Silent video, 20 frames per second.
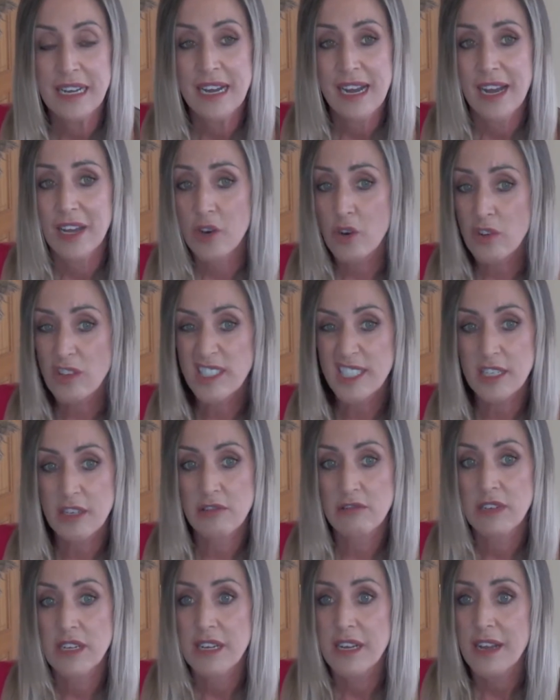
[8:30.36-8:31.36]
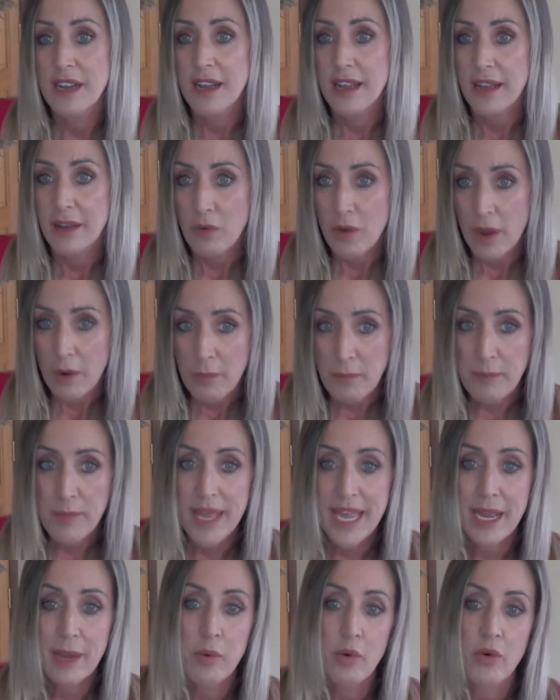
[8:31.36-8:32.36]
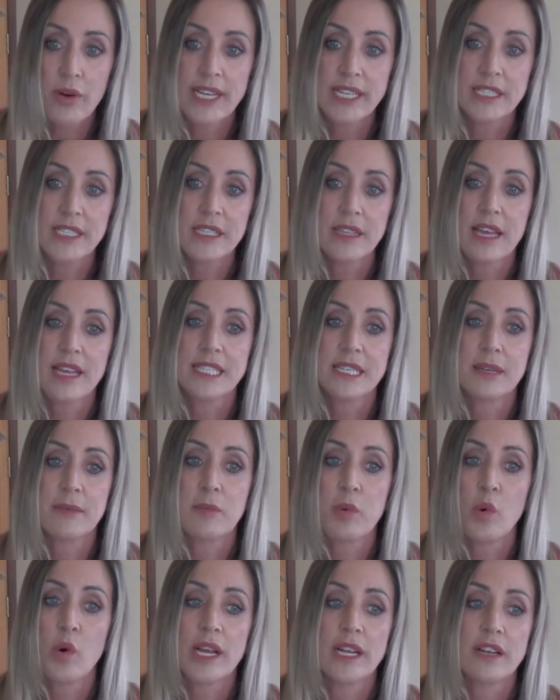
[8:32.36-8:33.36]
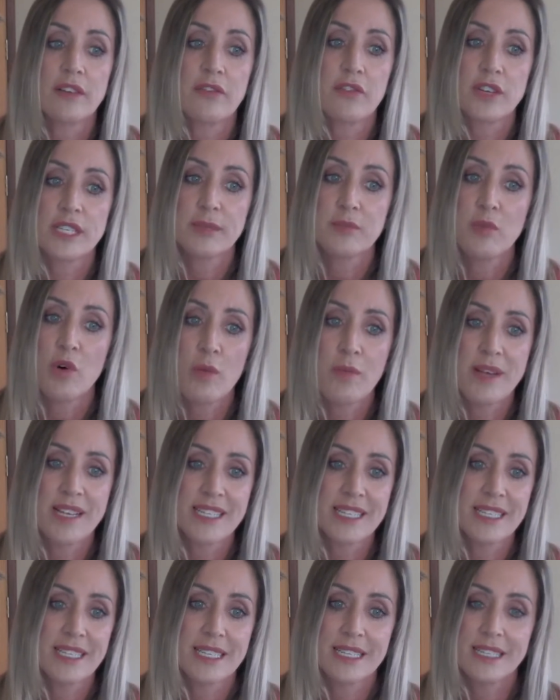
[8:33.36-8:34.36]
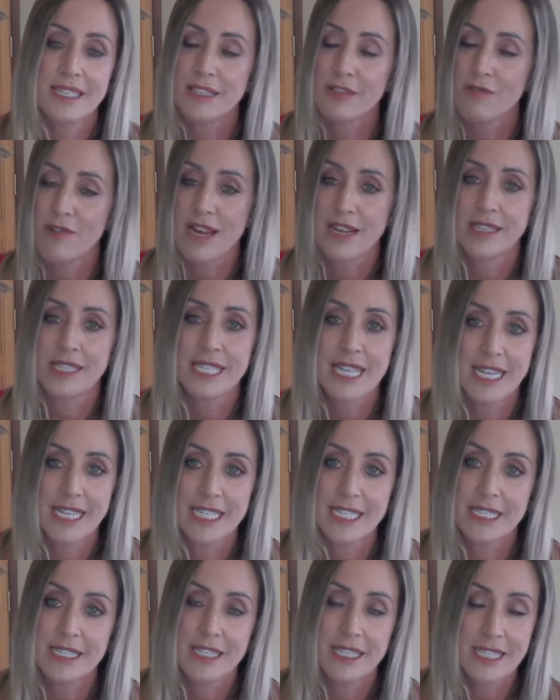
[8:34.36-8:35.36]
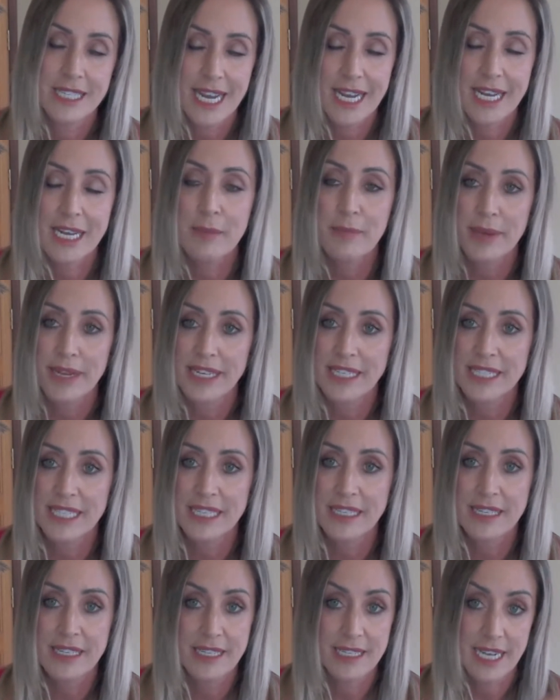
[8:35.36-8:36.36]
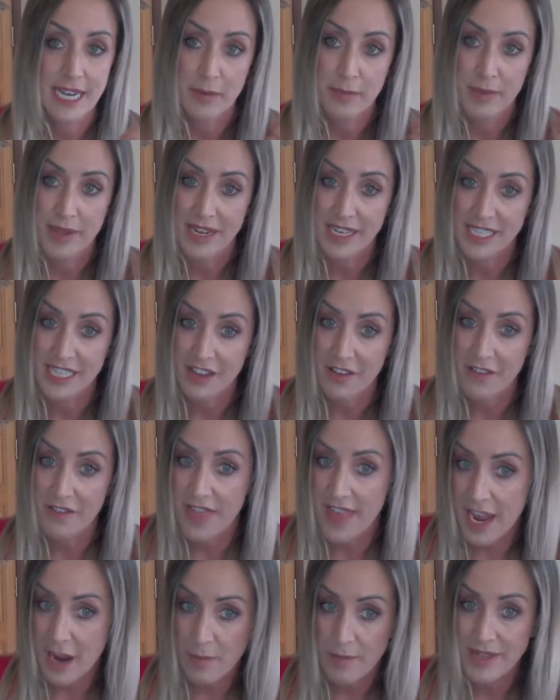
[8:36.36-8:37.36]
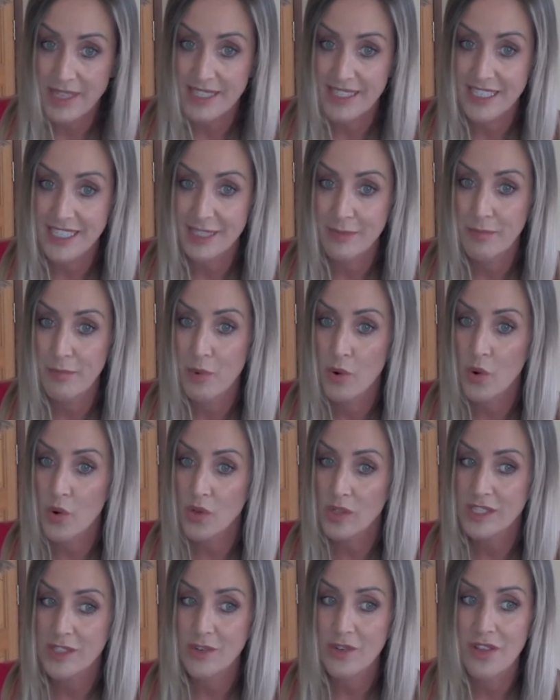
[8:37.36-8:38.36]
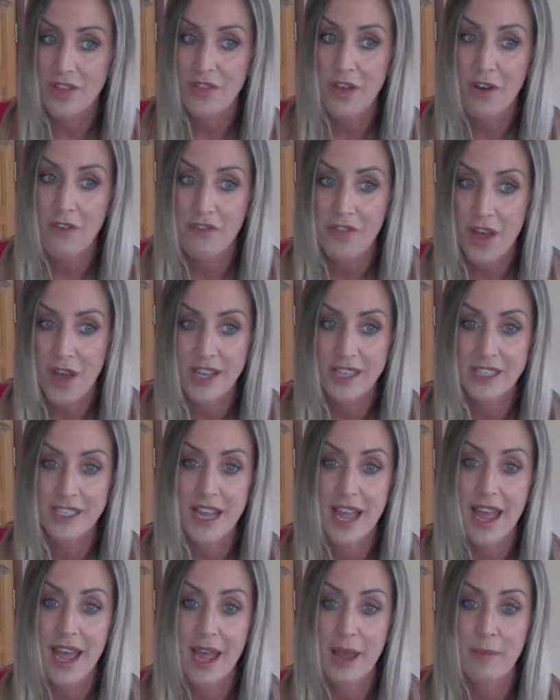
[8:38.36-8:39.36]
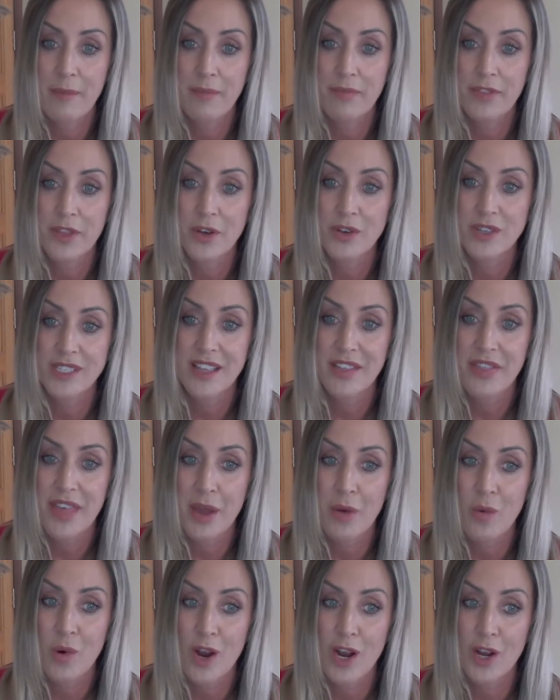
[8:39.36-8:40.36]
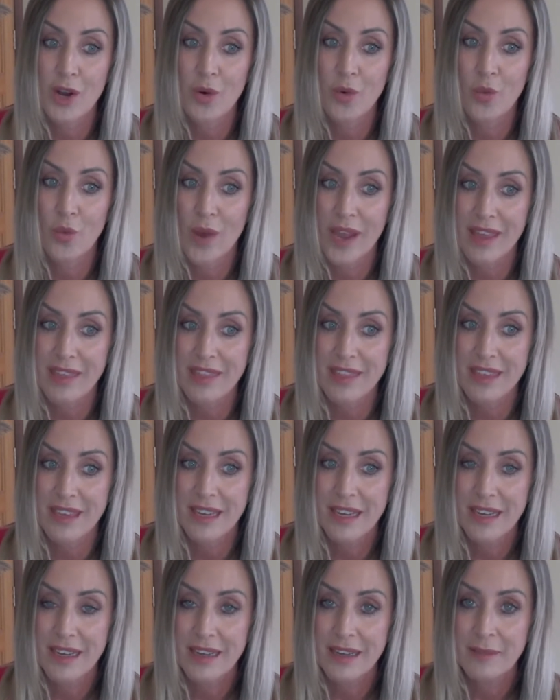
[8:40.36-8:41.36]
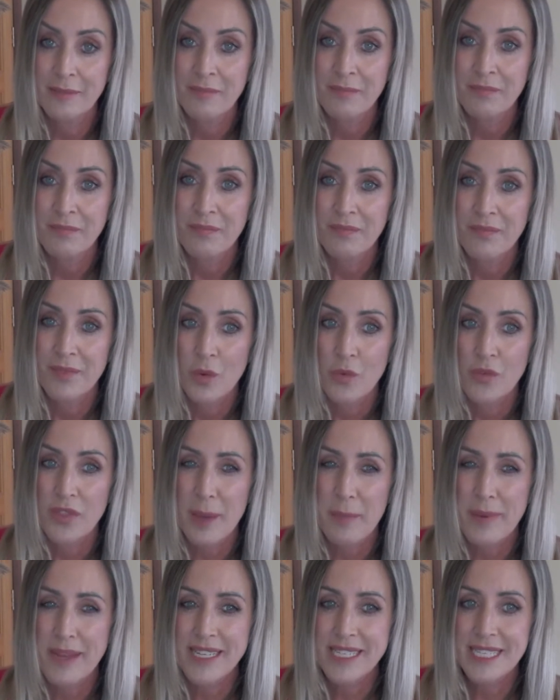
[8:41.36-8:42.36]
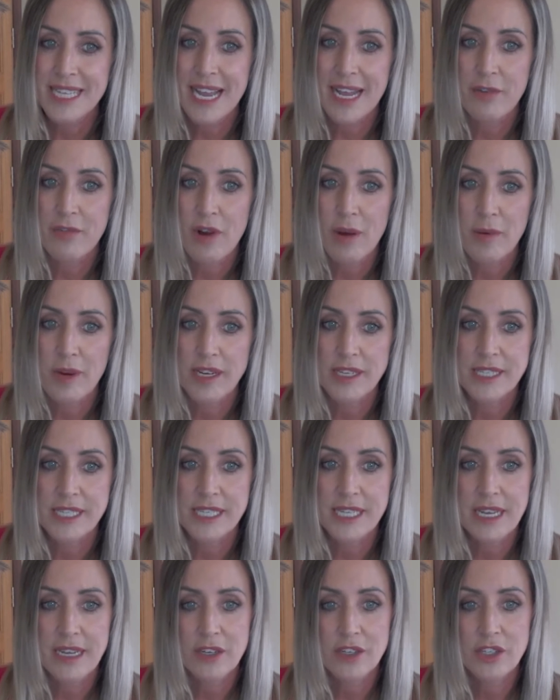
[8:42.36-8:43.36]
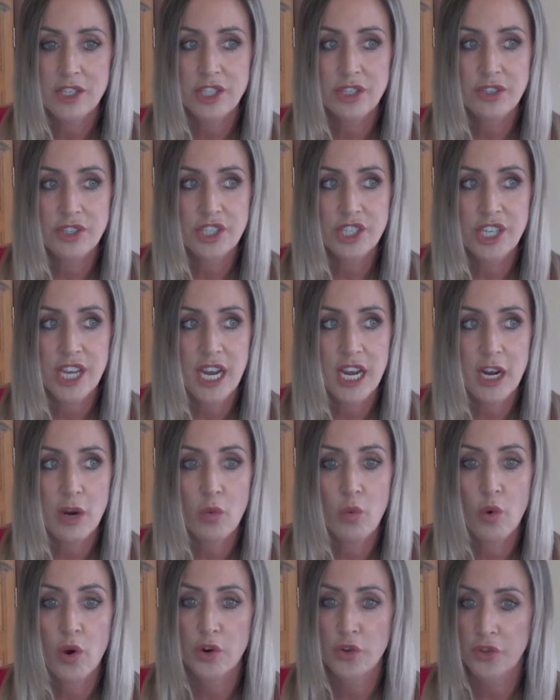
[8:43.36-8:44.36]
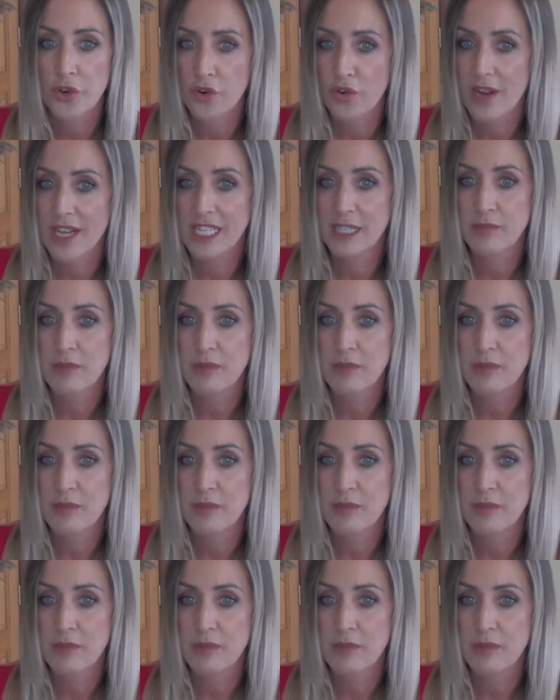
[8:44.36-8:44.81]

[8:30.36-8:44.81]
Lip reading: And also, a big point that's important for small businesses is around sustainability of their business, but also of that those that they work with. That being said, Robert, could you share what other grants